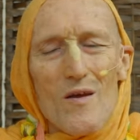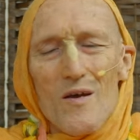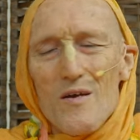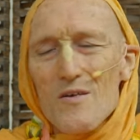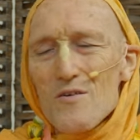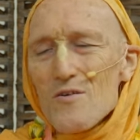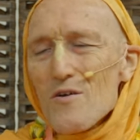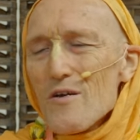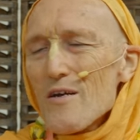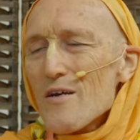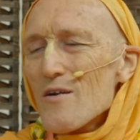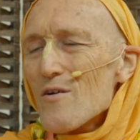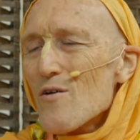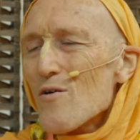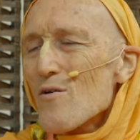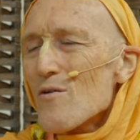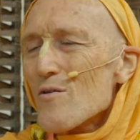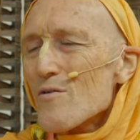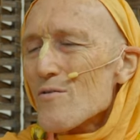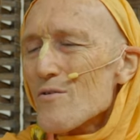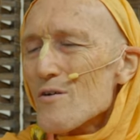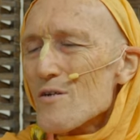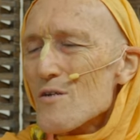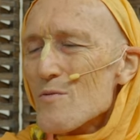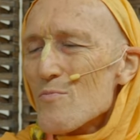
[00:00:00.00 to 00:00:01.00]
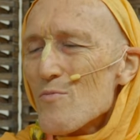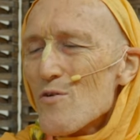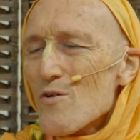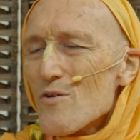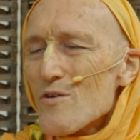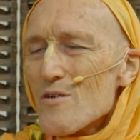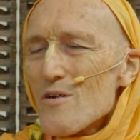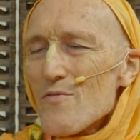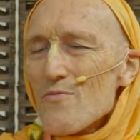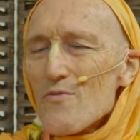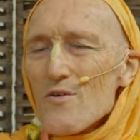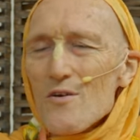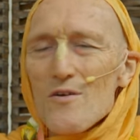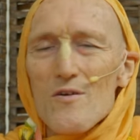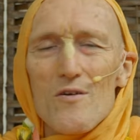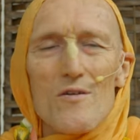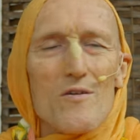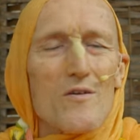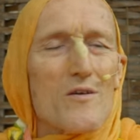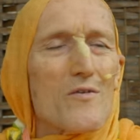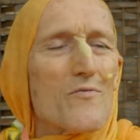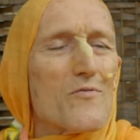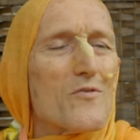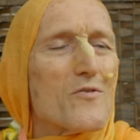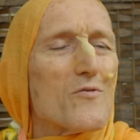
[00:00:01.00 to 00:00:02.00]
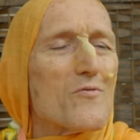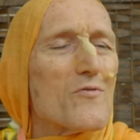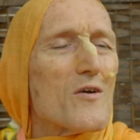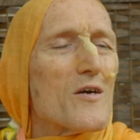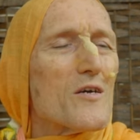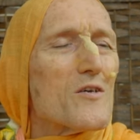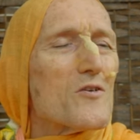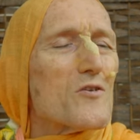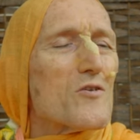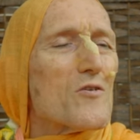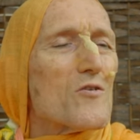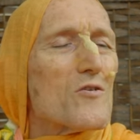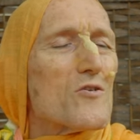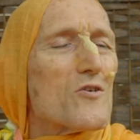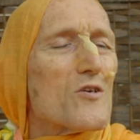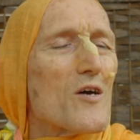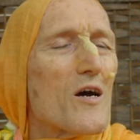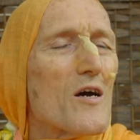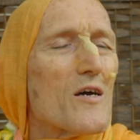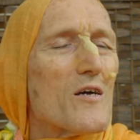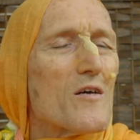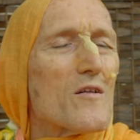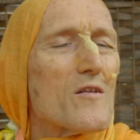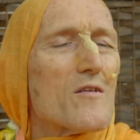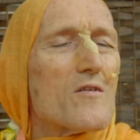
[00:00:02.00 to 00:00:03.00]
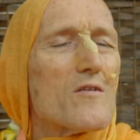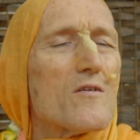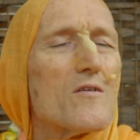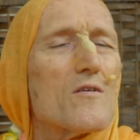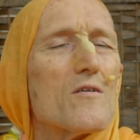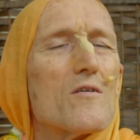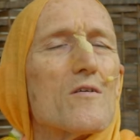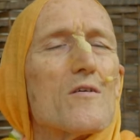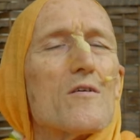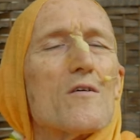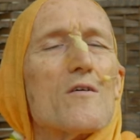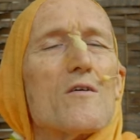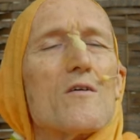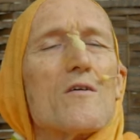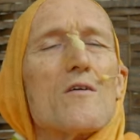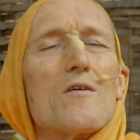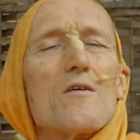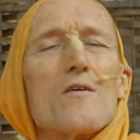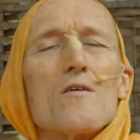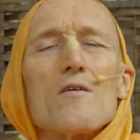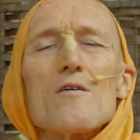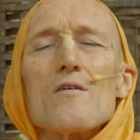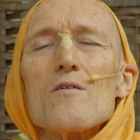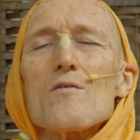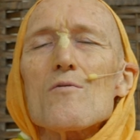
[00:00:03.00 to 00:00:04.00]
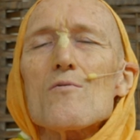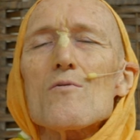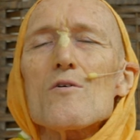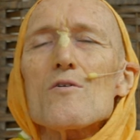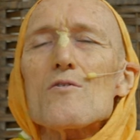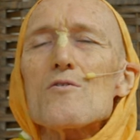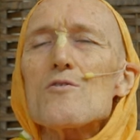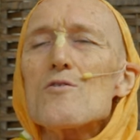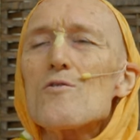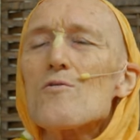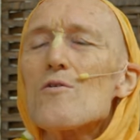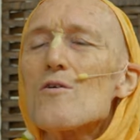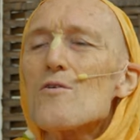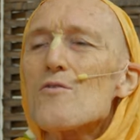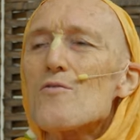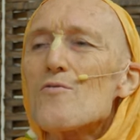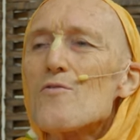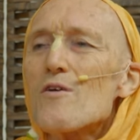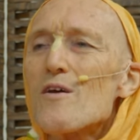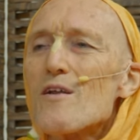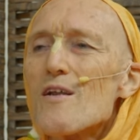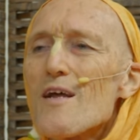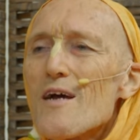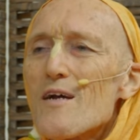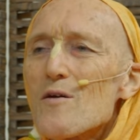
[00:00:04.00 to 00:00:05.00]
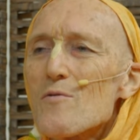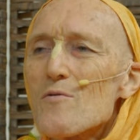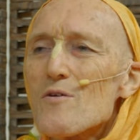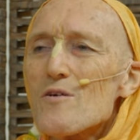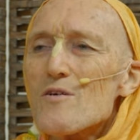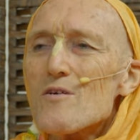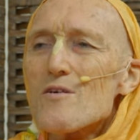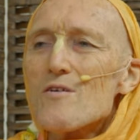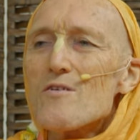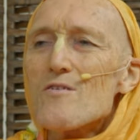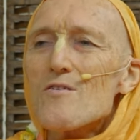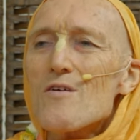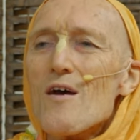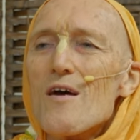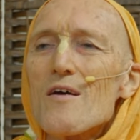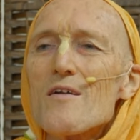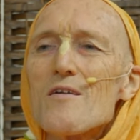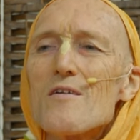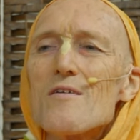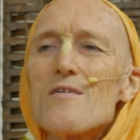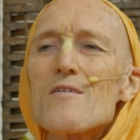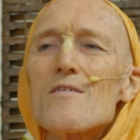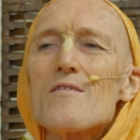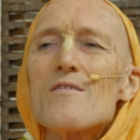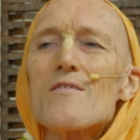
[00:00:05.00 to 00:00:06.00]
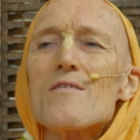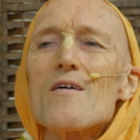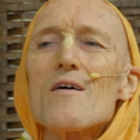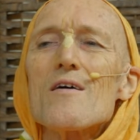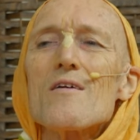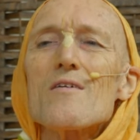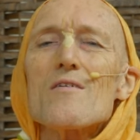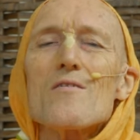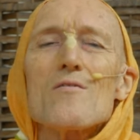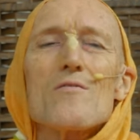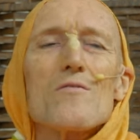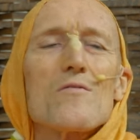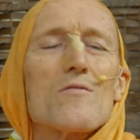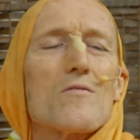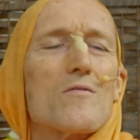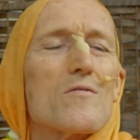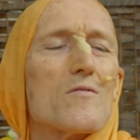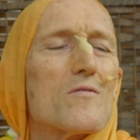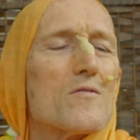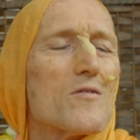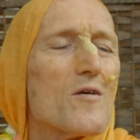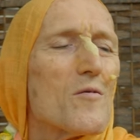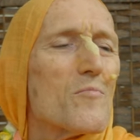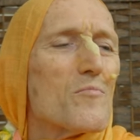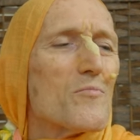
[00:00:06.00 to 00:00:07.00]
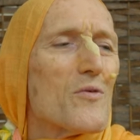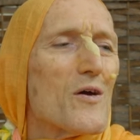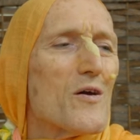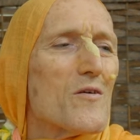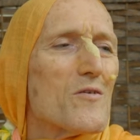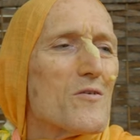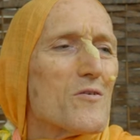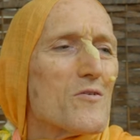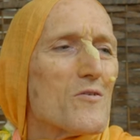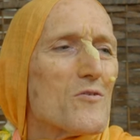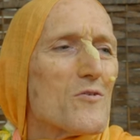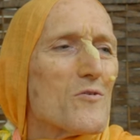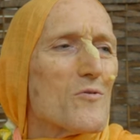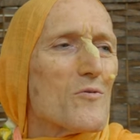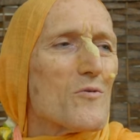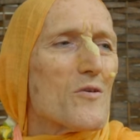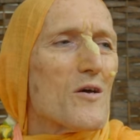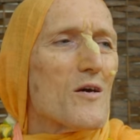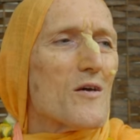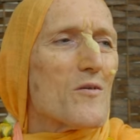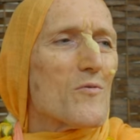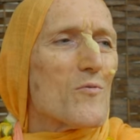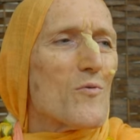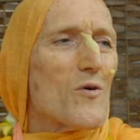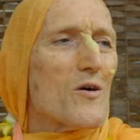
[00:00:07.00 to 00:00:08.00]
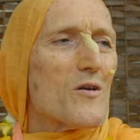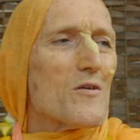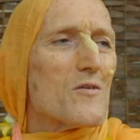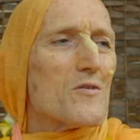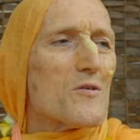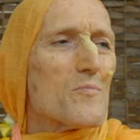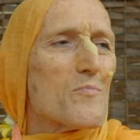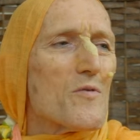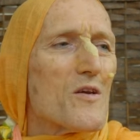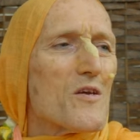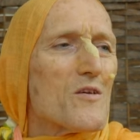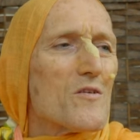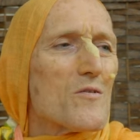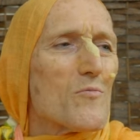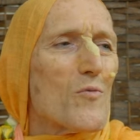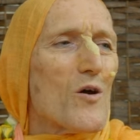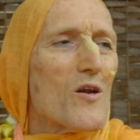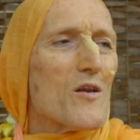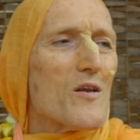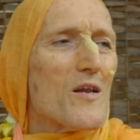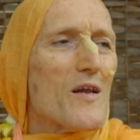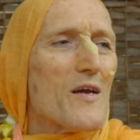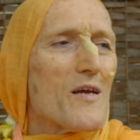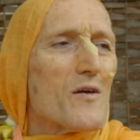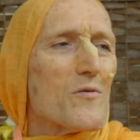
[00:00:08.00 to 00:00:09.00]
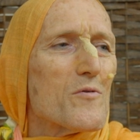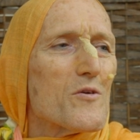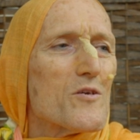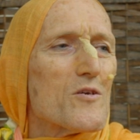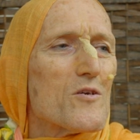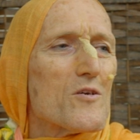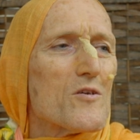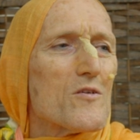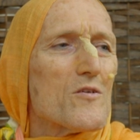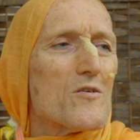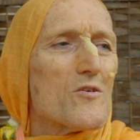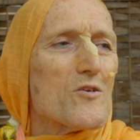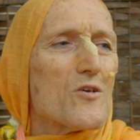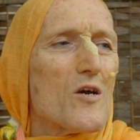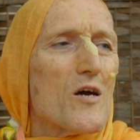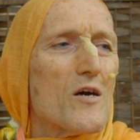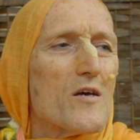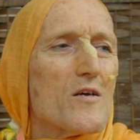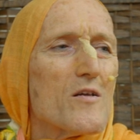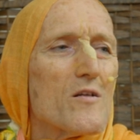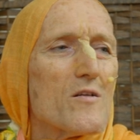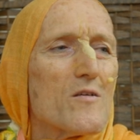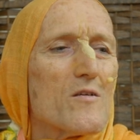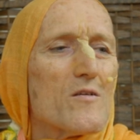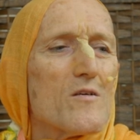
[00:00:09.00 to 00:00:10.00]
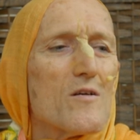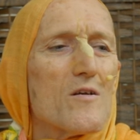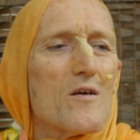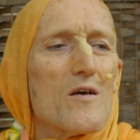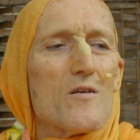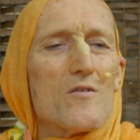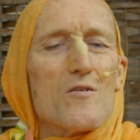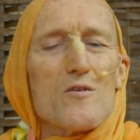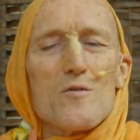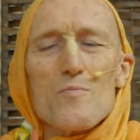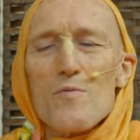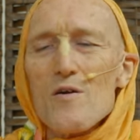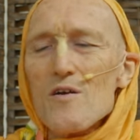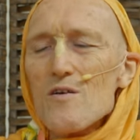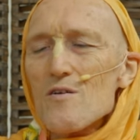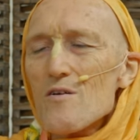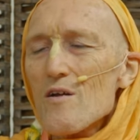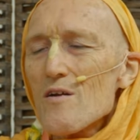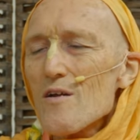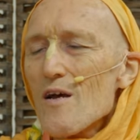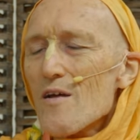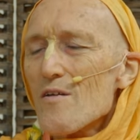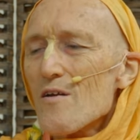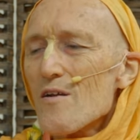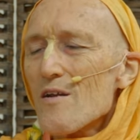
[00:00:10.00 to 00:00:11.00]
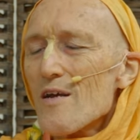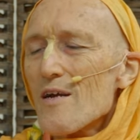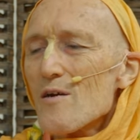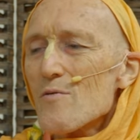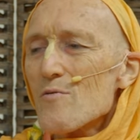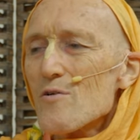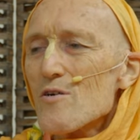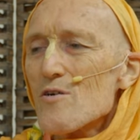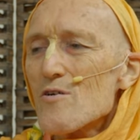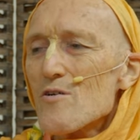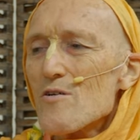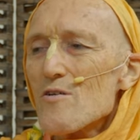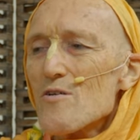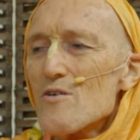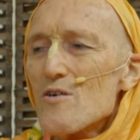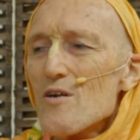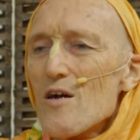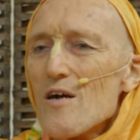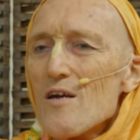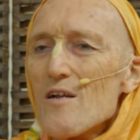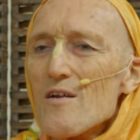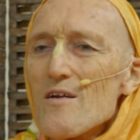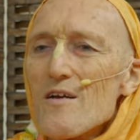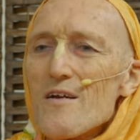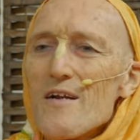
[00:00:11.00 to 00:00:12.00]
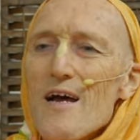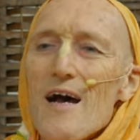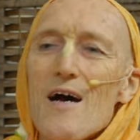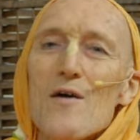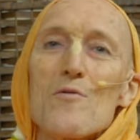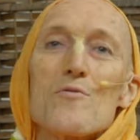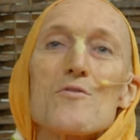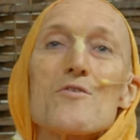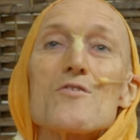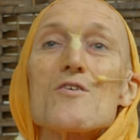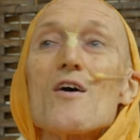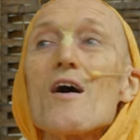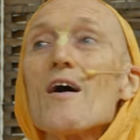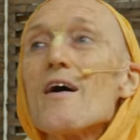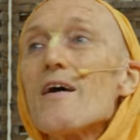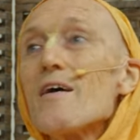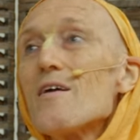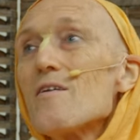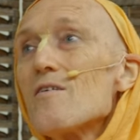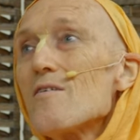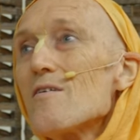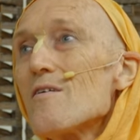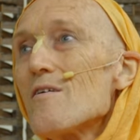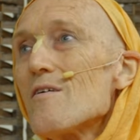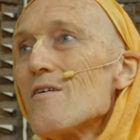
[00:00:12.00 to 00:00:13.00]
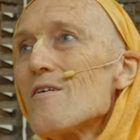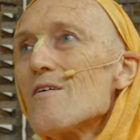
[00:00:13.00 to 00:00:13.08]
As you get older, it's more difficult. If you raise your child with two or three languages, I, I know some parents do that. One speaks one language to the child, another speaks another language to the child, and outside,